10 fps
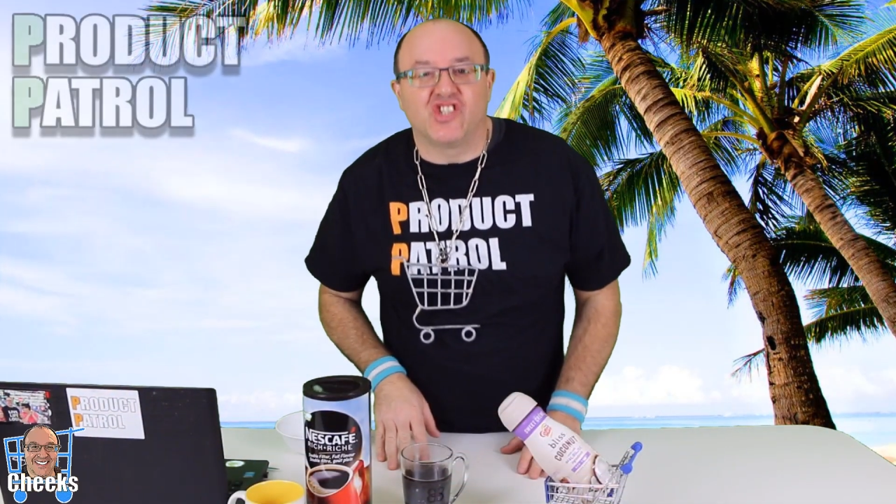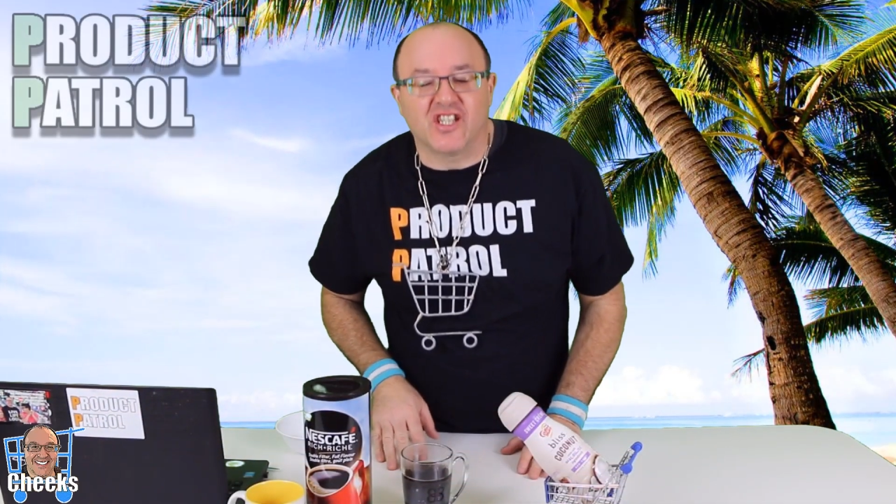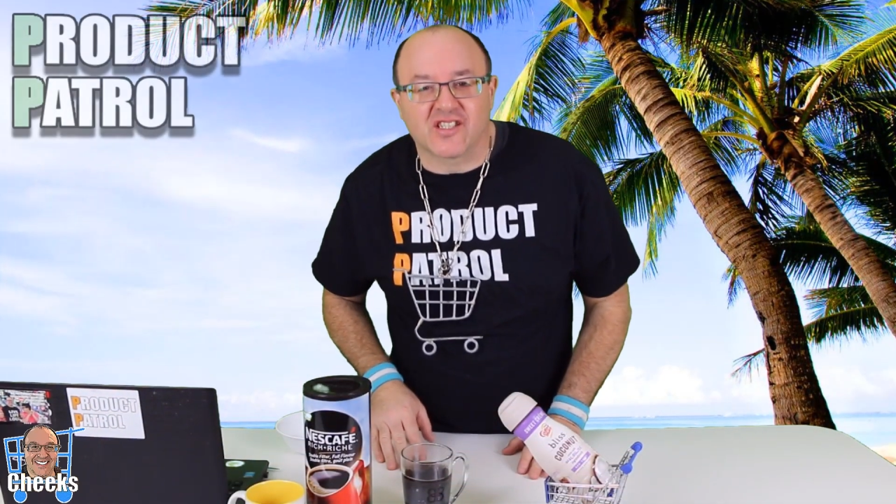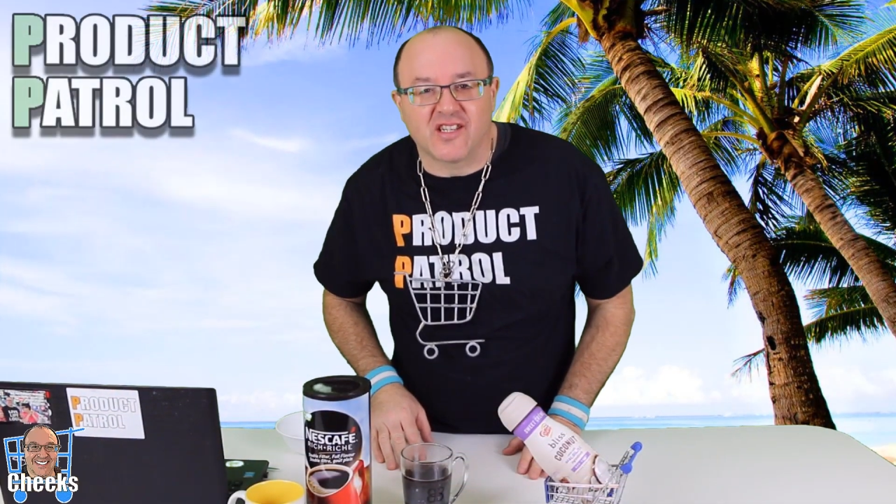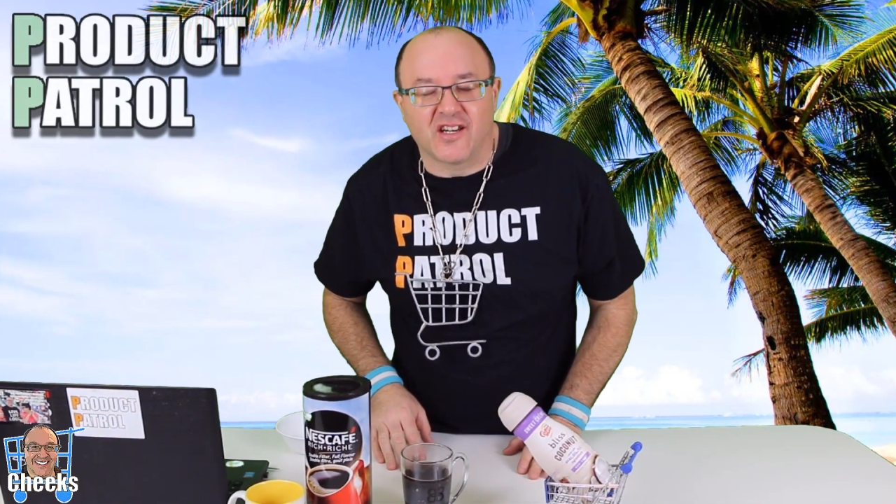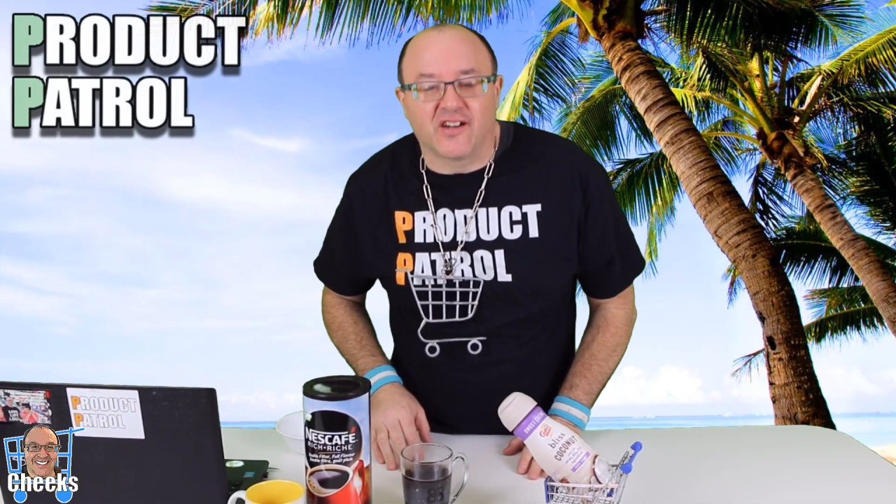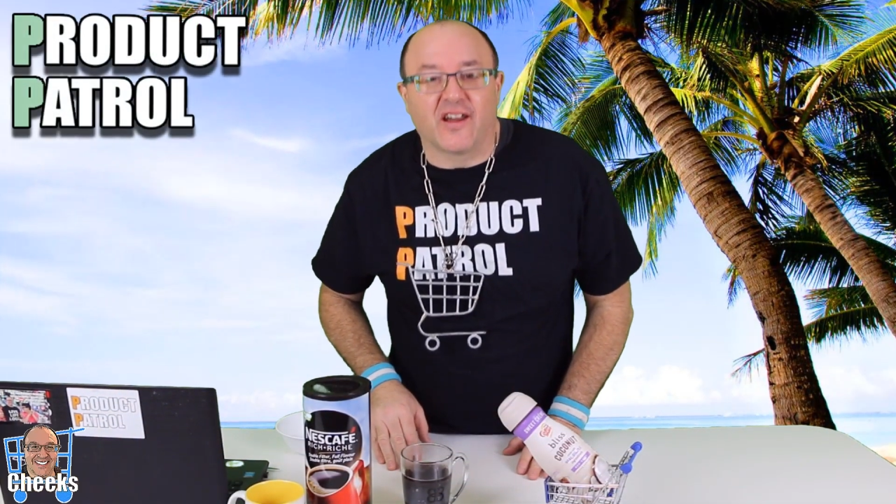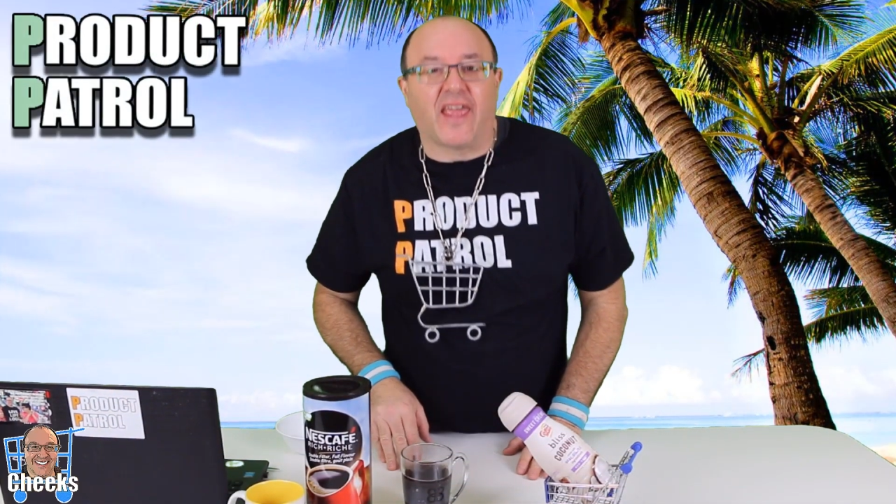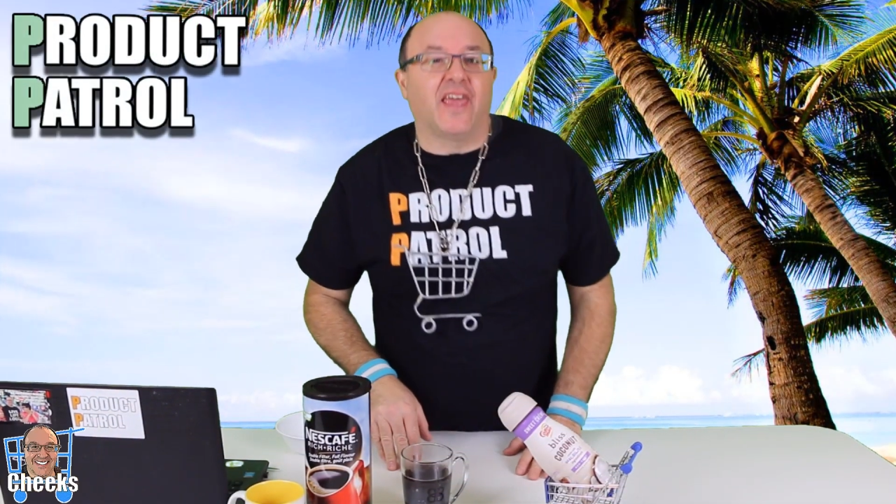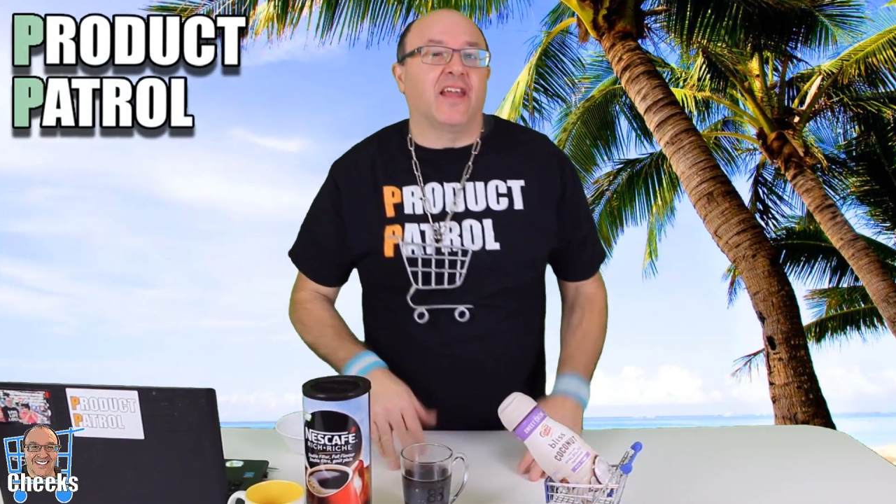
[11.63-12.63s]
Cheeks
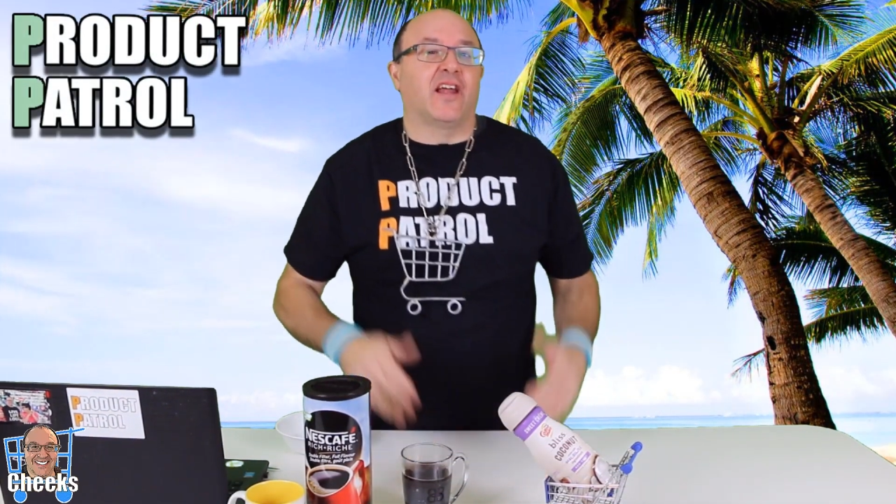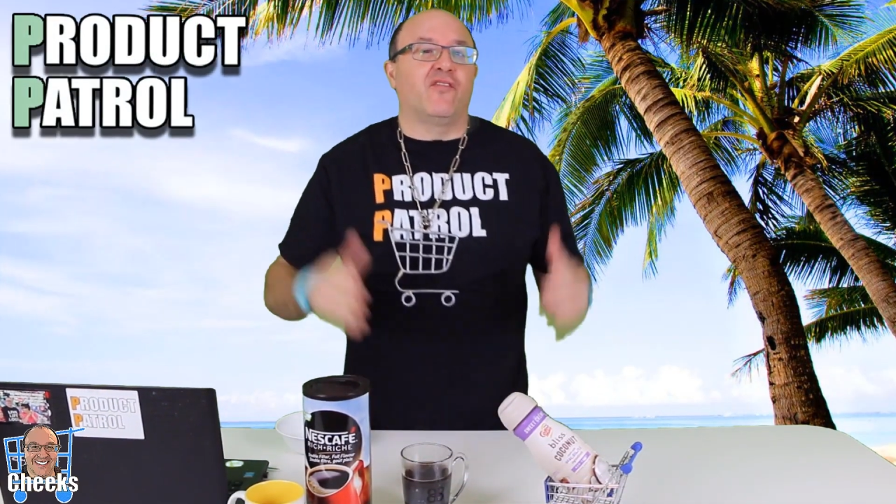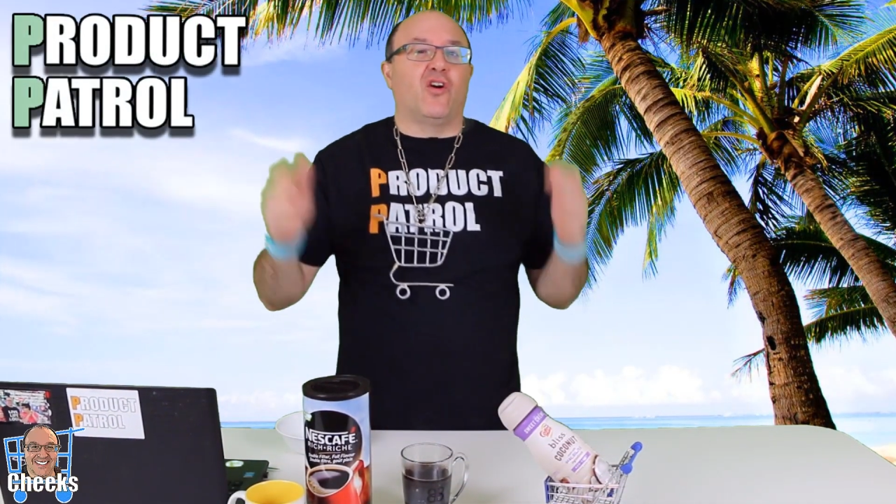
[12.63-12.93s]
here, and I've